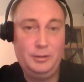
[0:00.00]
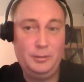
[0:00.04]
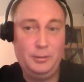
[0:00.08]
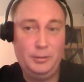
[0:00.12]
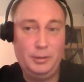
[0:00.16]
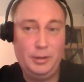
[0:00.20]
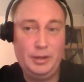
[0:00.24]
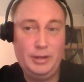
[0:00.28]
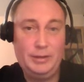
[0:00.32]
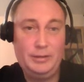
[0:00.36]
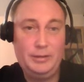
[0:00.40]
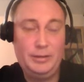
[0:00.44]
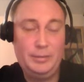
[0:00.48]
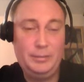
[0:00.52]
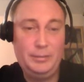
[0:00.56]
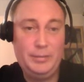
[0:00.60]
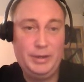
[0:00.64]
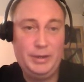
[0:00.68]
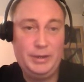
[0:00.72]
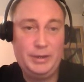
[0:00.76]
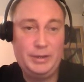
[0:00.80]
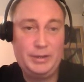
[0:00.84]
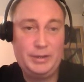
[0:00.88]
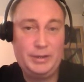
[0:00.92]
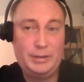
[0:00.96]
or other
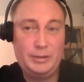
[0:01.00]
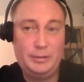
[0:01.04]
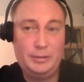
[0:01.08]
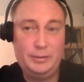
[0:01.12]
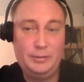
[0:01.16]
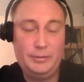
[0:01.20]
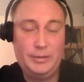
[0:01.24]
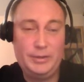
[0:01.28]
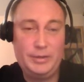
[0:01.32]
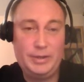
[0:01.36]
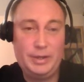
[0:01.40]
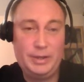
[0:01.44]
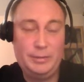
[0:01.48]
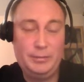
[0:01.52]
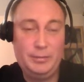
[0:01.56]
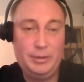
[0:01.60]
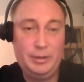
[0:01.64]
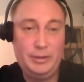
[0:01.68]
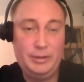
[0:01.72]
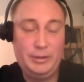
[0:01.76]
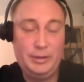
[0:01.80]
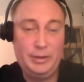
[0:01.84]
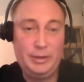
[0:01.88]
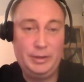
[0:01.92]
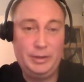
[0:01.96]
means of
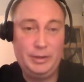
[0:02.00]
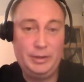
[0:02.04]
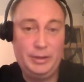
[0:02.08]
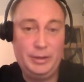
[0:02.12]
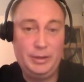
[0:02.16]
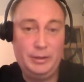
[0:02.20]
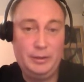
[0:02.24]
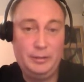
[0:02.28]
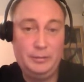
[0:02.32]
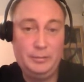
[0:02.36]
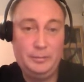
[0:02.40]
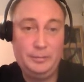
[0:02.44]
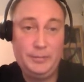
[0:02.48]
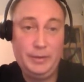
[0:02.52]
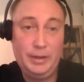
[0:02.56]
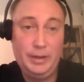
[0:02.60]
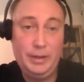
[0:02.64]
assembling the container,